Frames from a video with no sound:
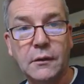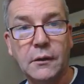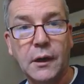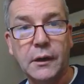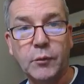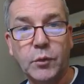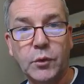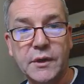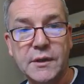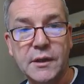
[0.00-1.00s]
and then we'll
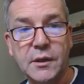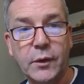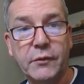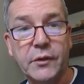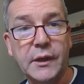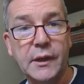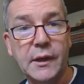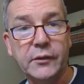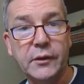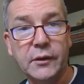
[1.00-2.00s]
continue everything in
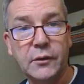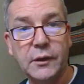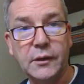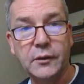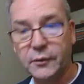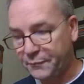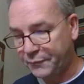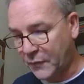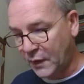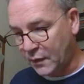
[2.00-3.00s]
SI units.
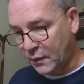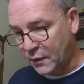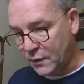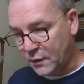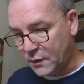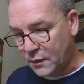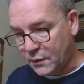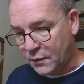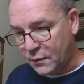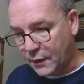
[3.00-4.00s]

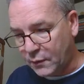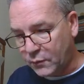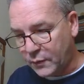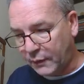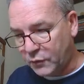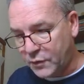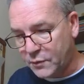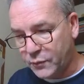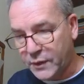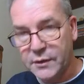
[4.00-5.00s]
Now I've done
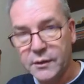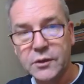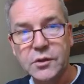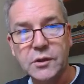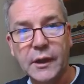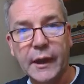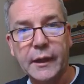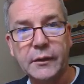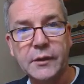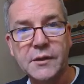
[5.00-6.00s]
some research,
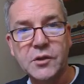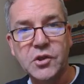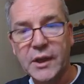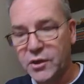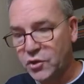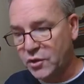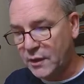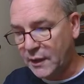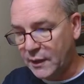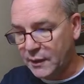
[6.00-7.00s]
and the
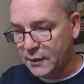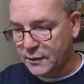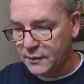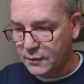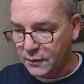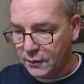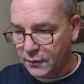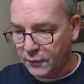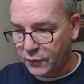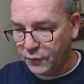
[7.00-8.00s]
suggestion is
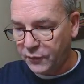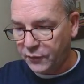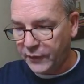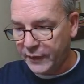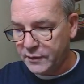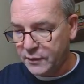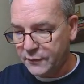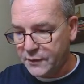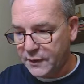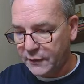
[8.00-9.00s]
that for a factor of
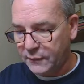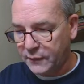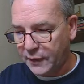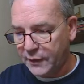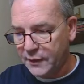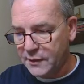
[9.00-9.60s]
safety, I think this